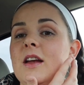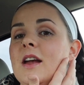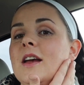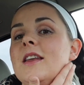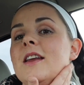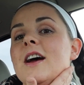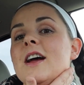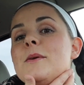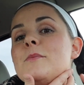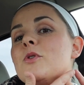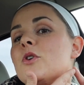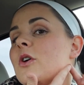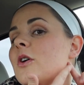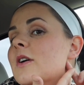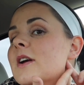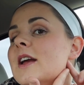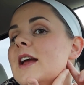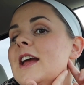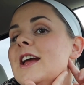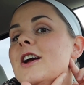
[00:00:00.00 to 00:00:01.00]
And I'm
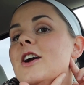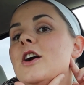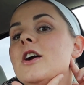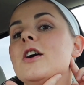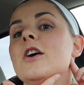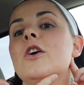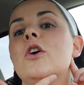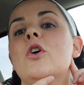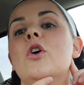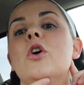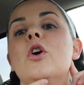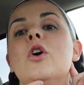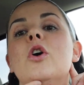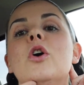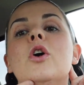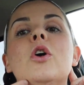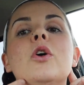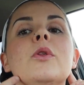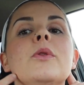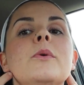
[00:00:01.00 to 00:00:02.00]
growing hair
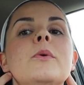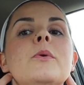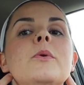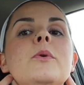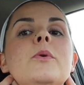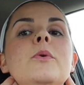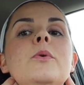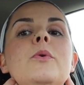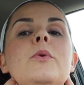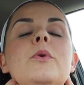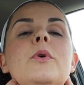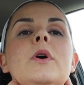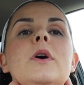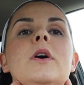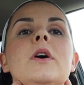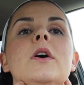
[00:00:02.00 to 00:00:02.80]
all through